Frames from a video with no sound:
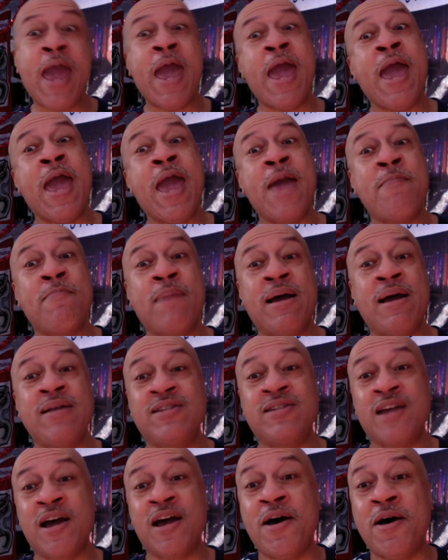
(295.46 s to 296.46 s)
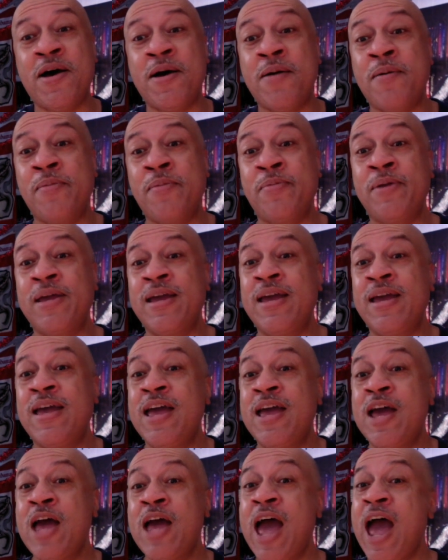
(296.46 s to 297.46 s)
at my job.
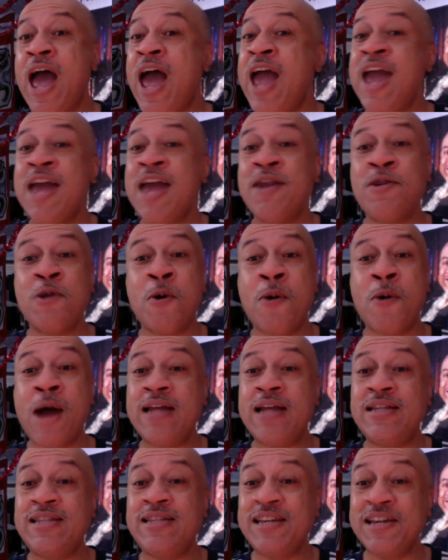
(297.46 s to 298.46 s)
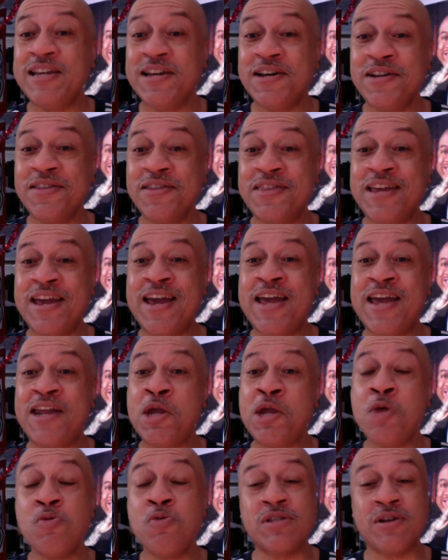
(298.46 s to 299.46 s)
I had no idea that
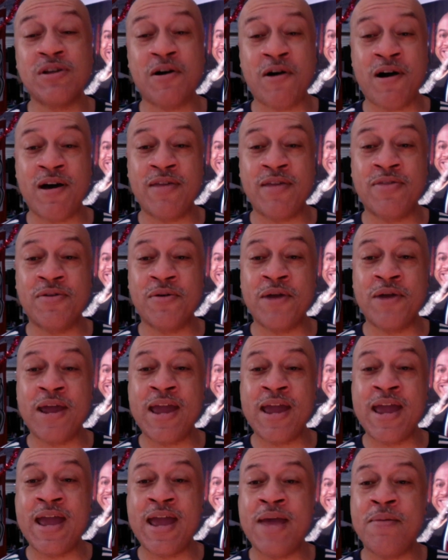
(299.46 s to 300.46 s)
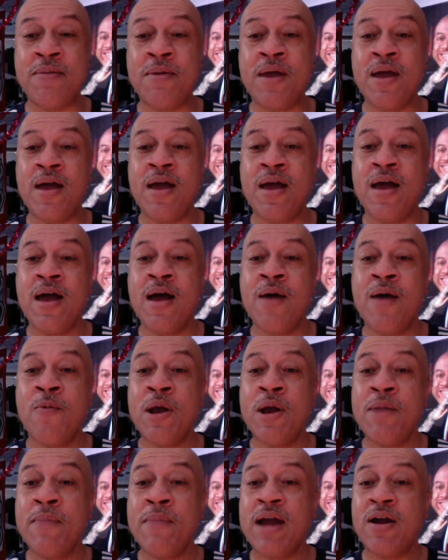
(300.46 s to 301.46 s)
he was an author. And
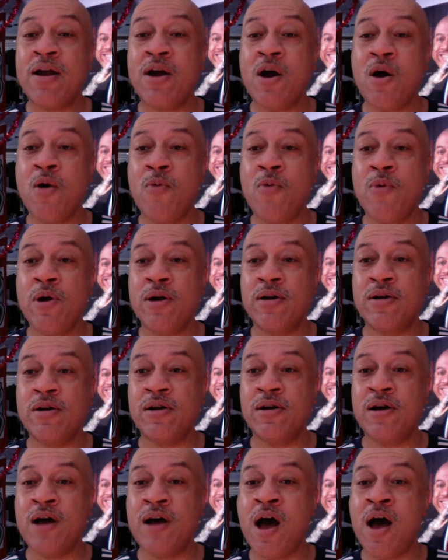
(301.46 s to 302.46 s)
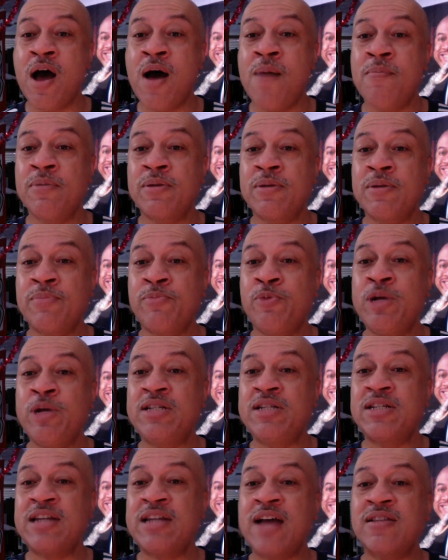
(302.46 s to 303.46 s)
one of my coworker
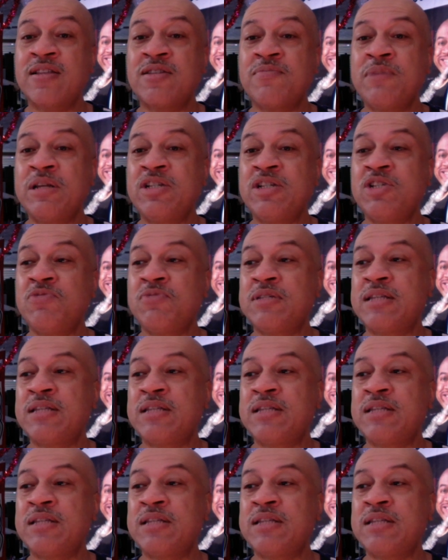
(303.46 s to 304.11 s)
reached out to me. She was